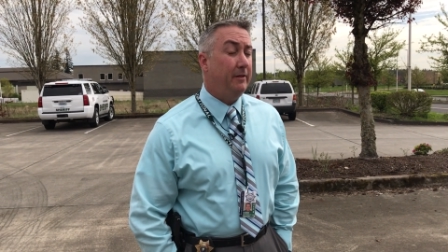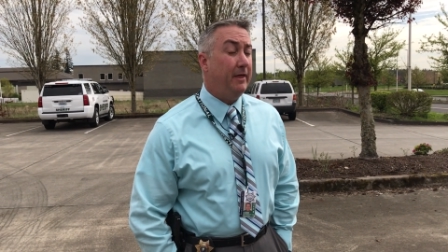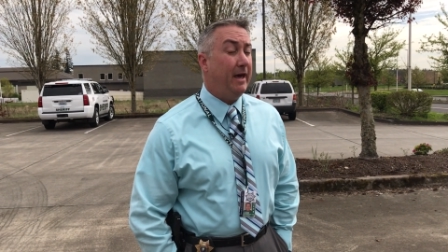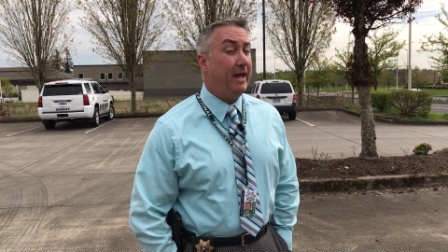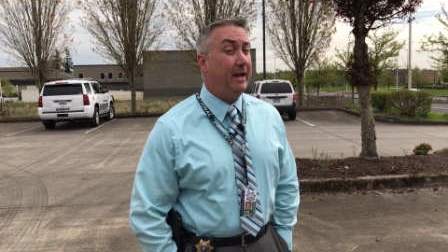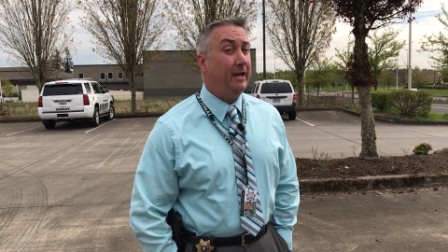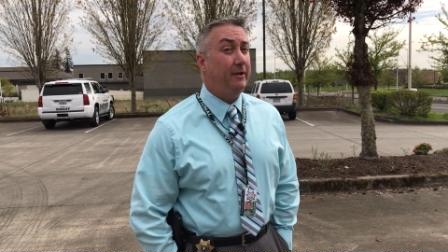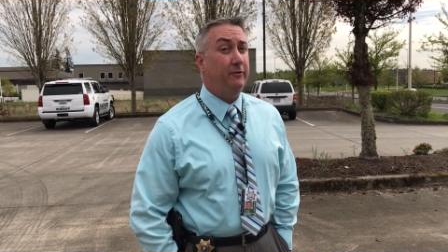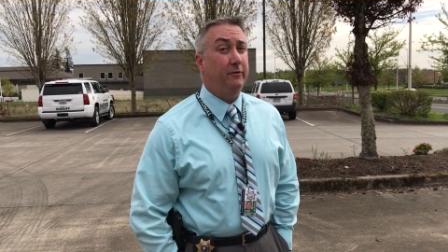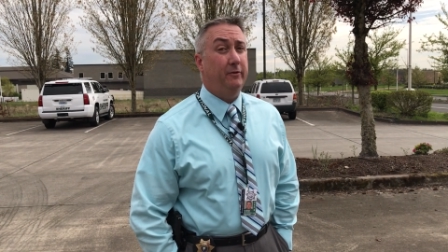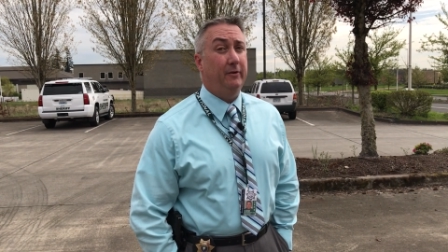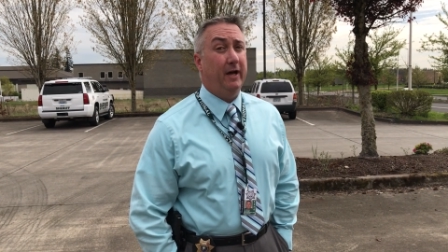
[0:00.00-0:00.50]

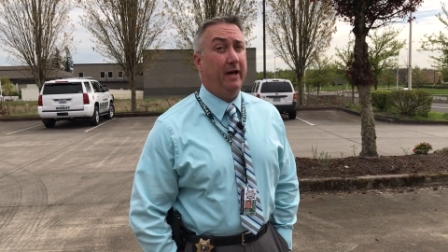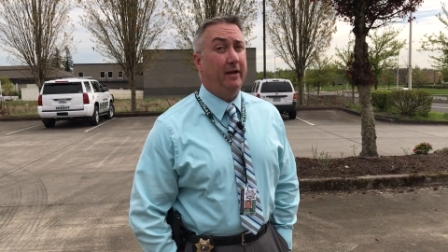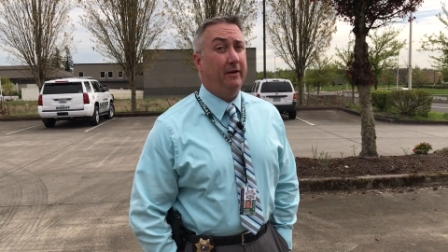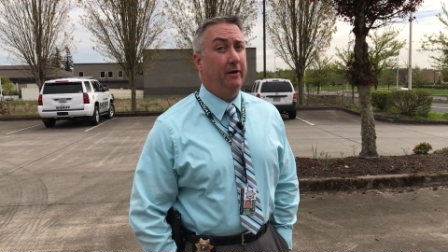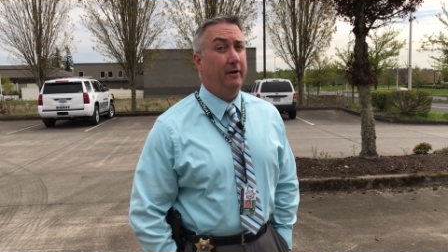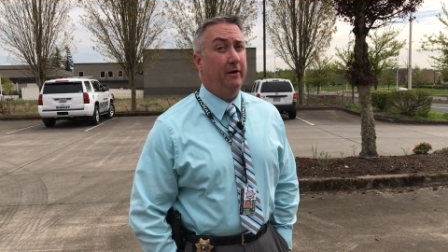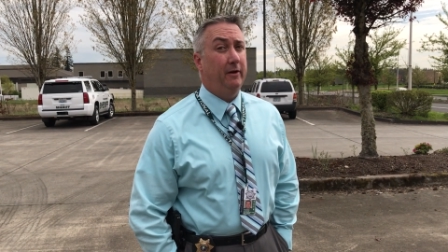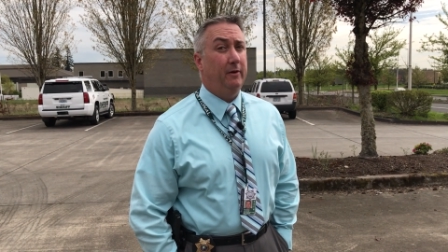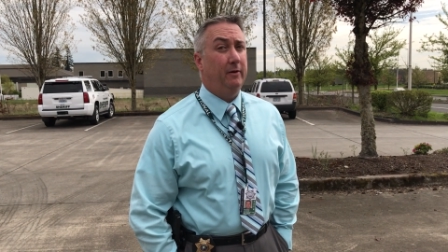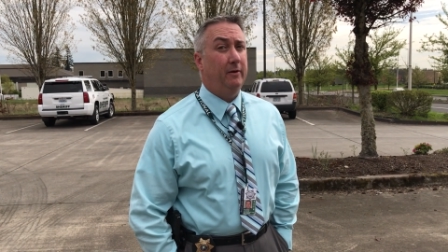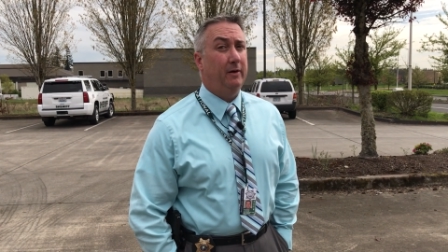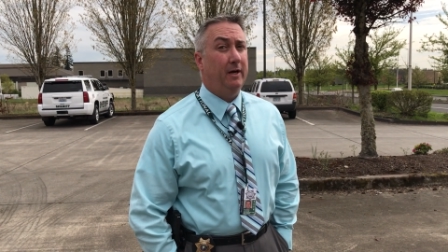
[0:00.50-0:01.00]
That I do not
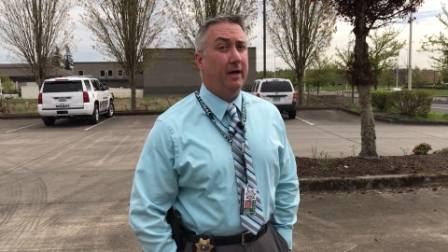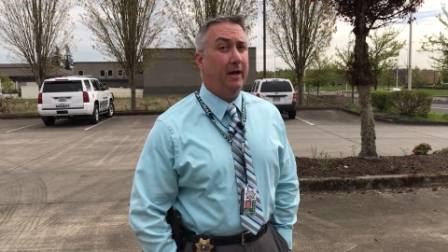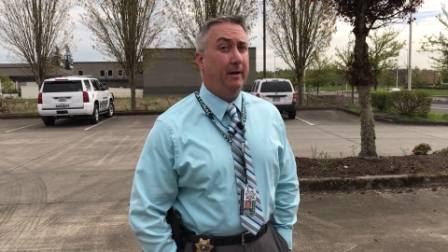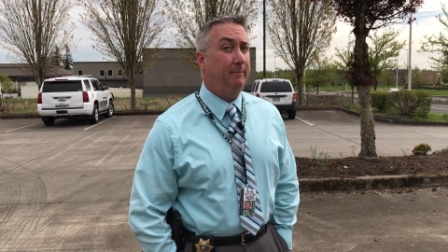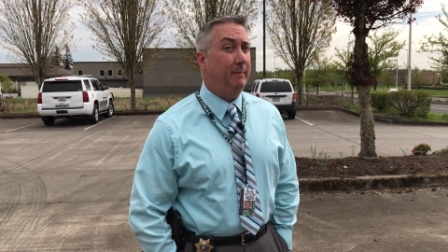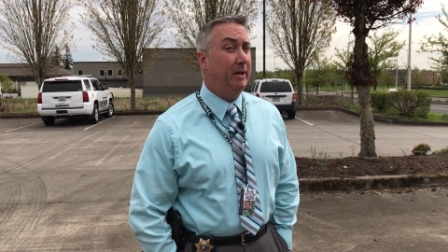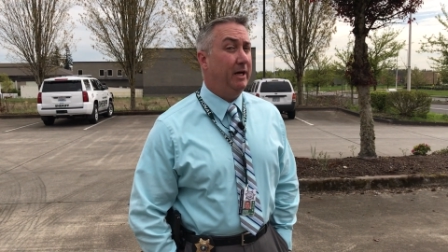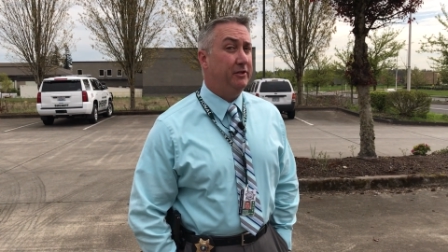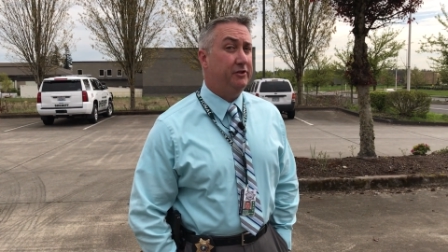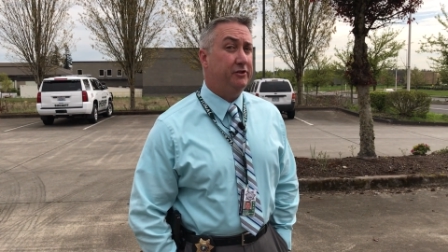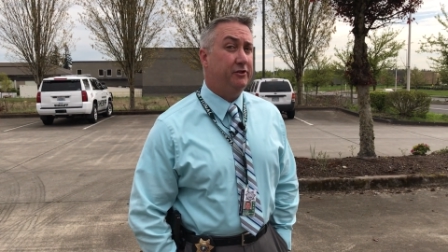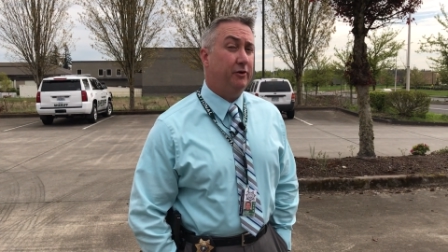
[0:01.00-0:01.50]
know. Okay.
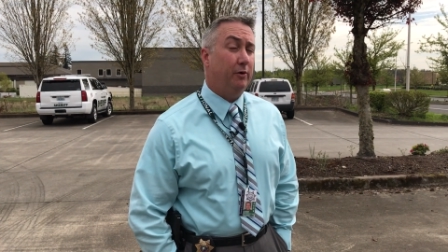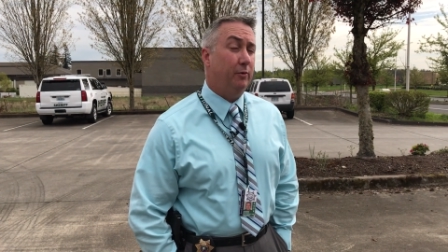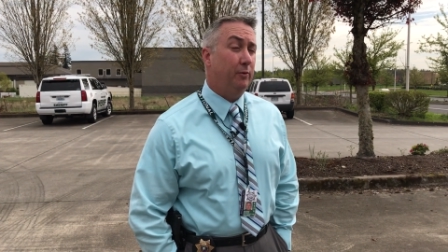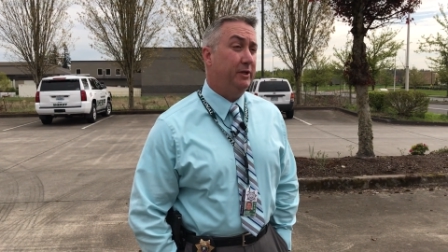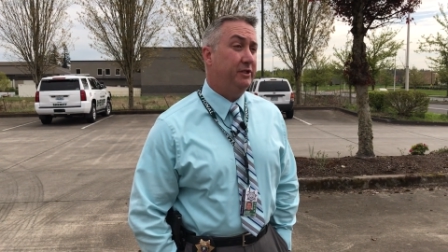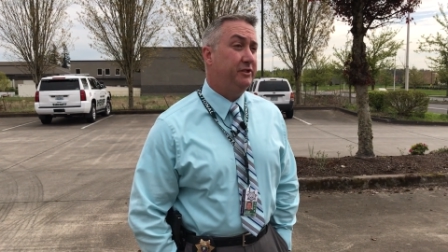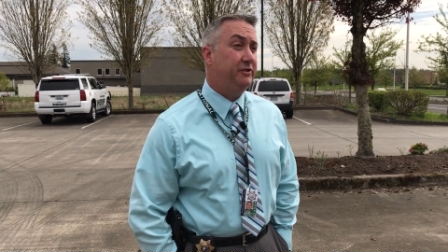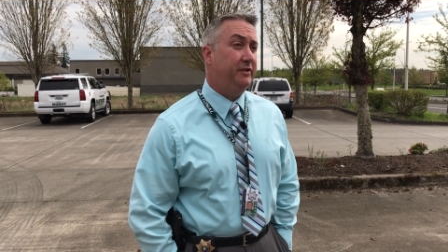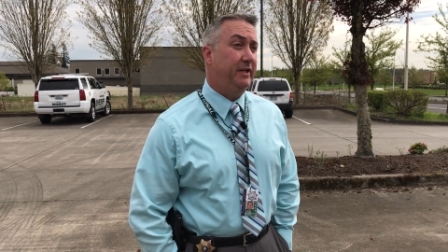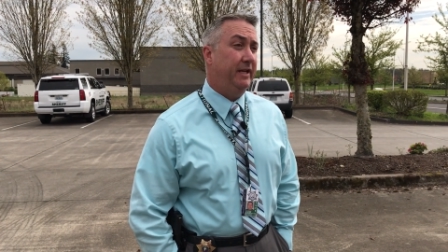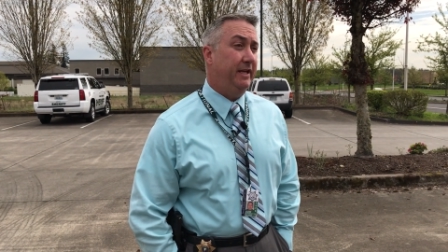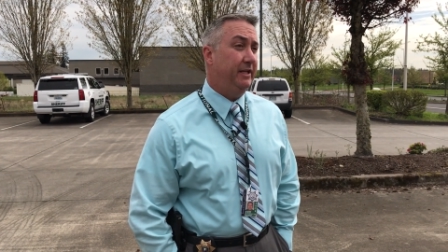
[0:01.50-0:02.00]
I'm not sure
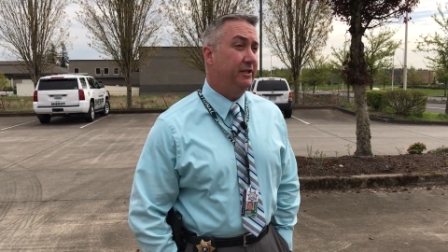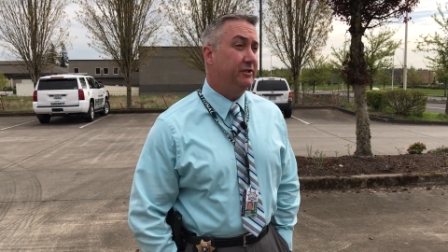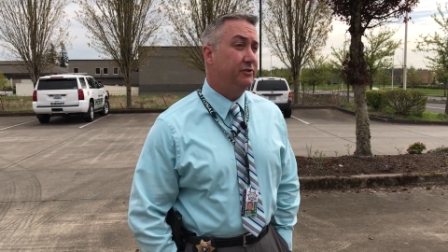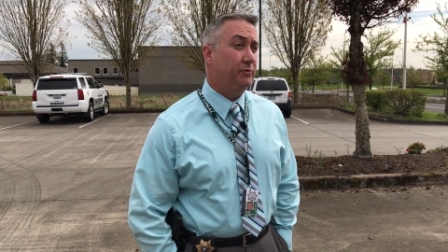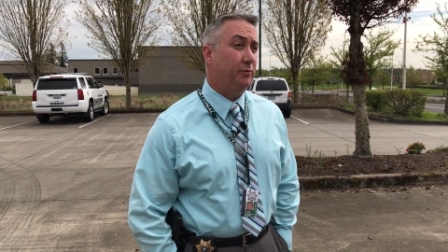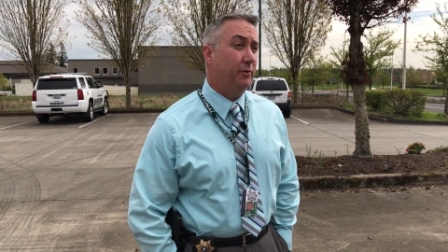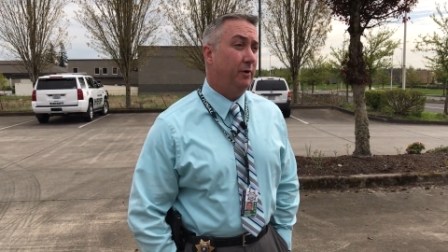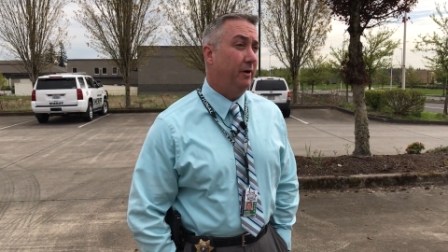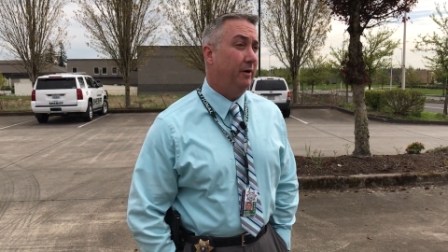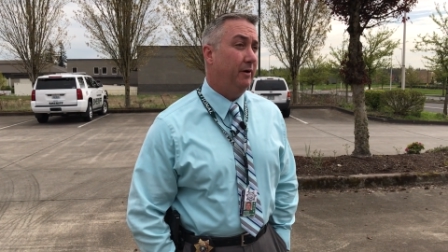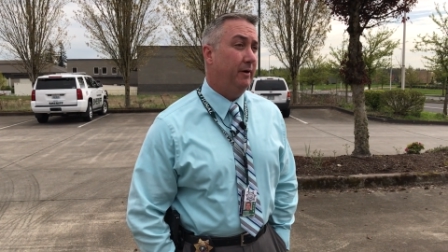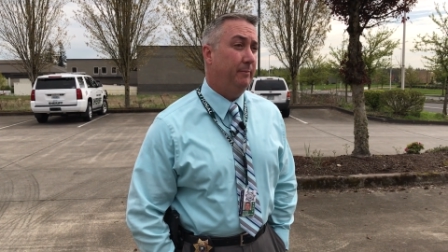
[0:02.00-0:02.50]
which teens
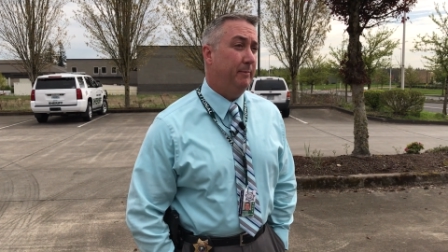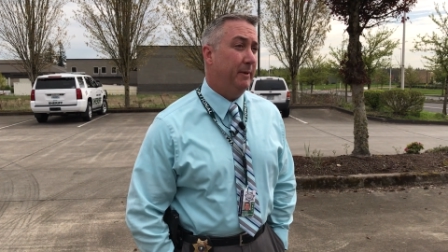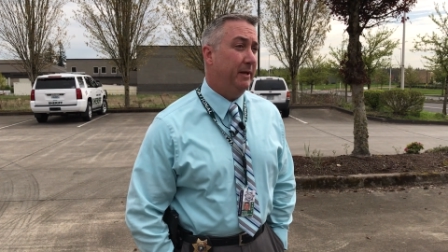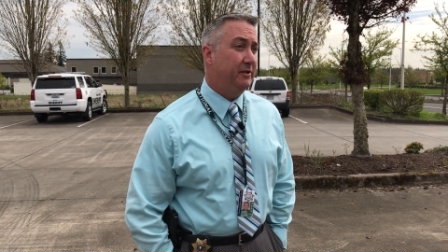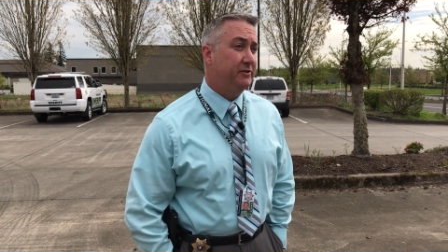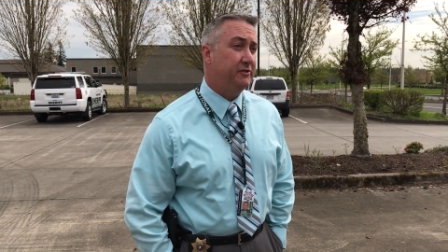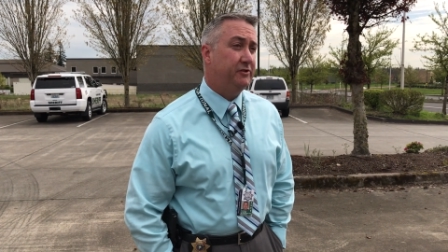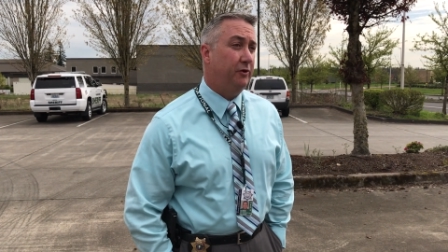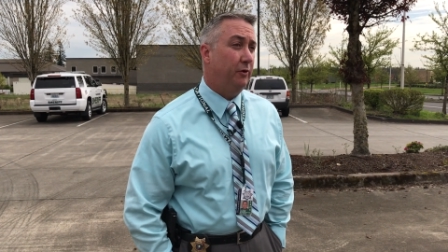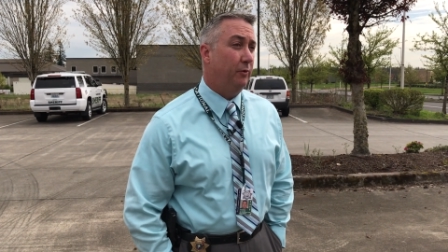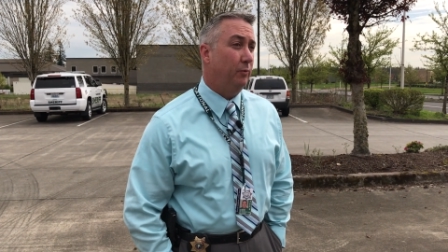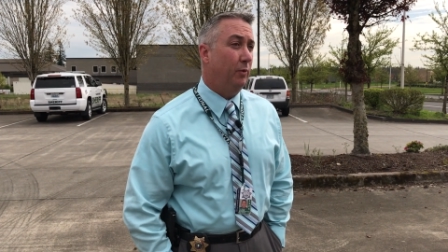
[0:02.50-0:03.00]
were
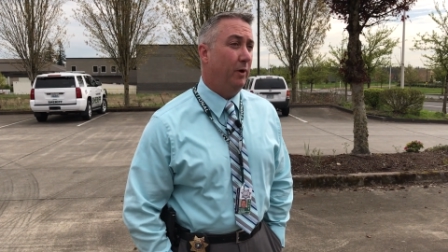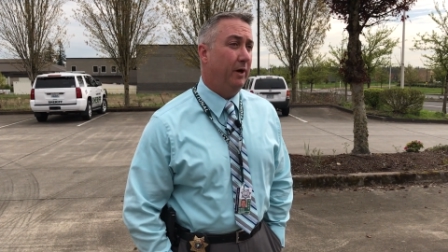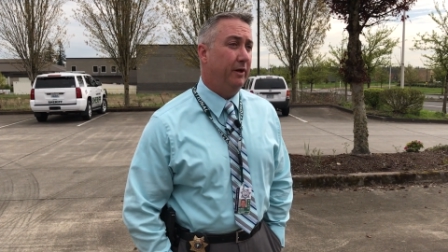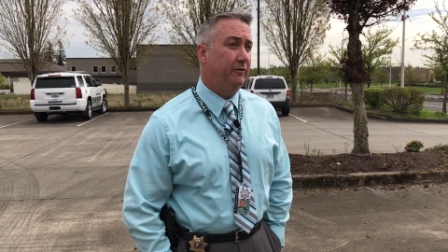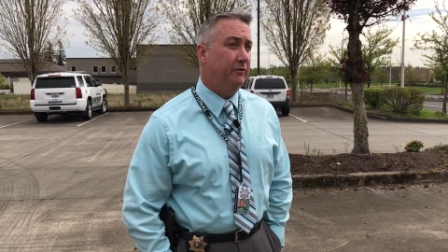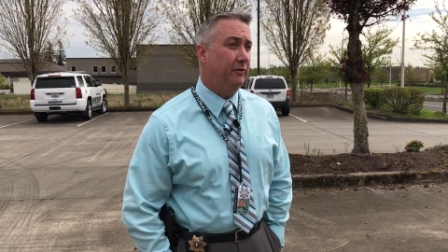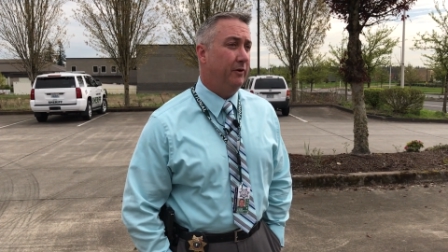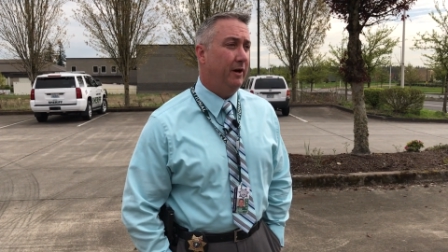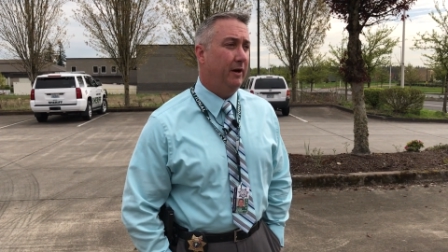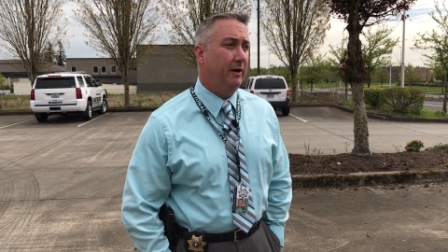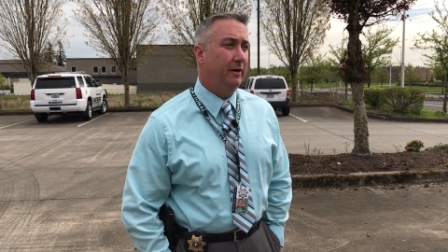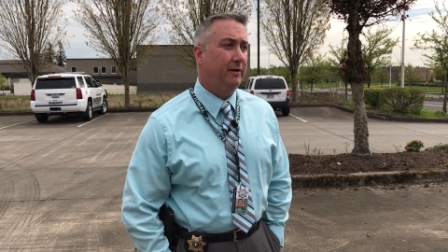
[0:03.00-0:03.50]
administered
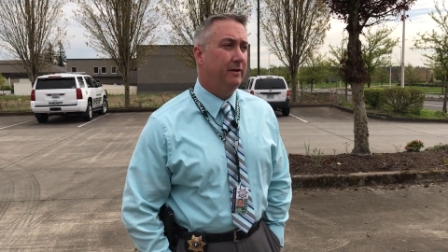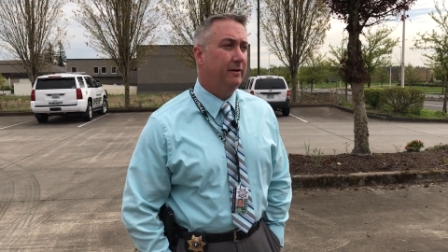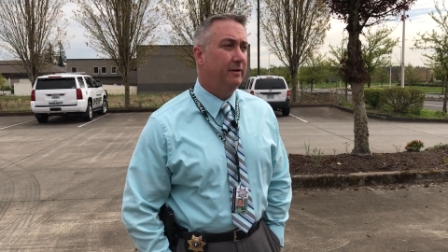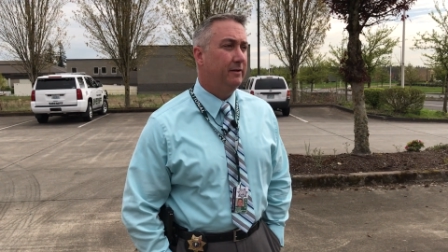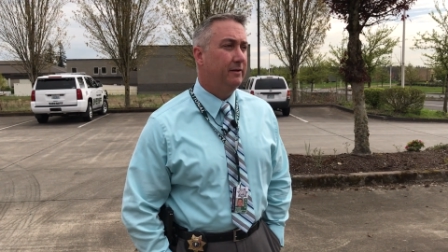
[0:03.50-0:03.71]
what drug.